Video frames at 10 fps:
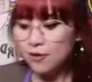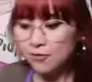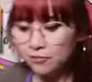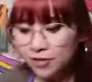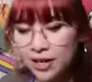
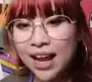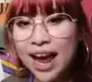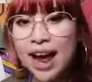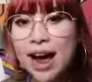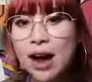
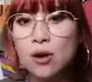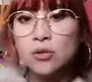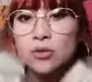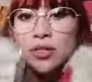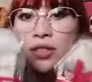
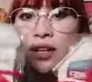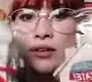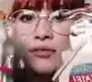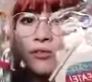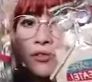Funhouse
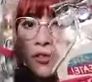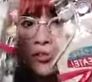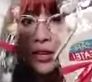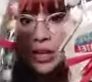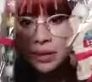
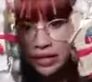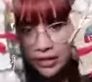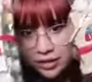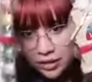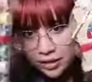
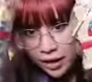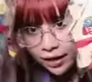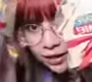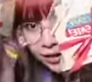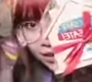freebies. Look at that.
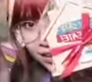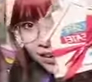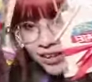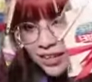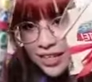
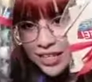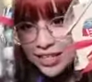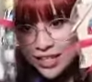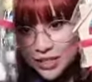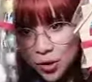
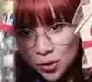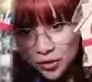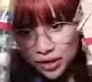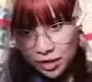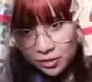So
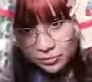they are